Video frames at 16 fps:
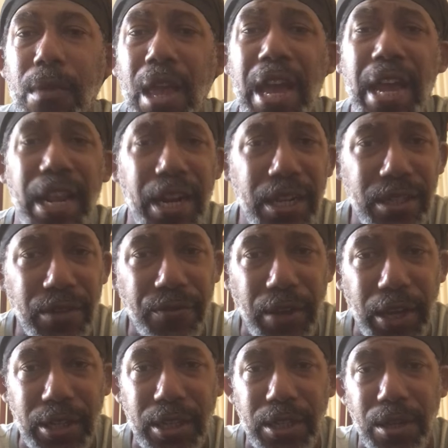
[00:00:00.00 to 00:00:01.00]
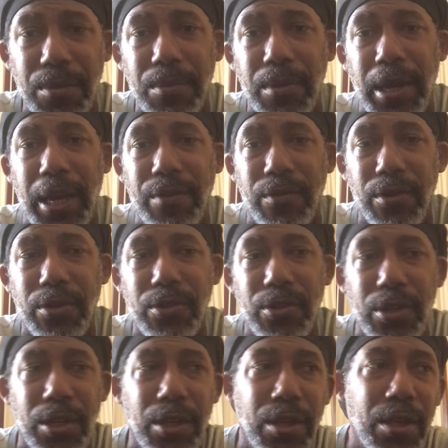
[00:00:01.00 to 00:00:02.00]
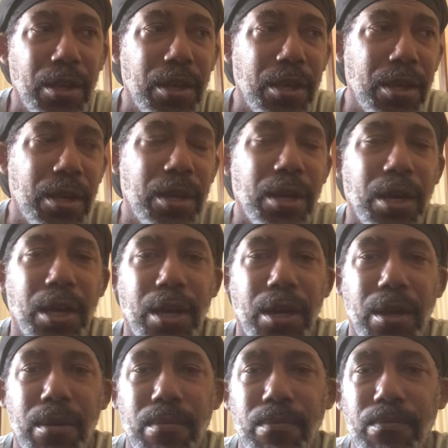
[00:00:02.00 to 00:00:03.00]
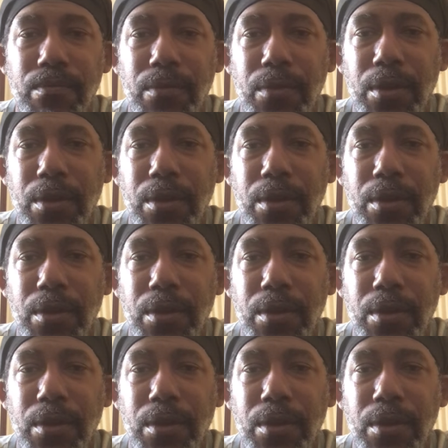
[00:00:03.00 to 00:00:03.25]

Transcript: and it has affected them adversely. Um,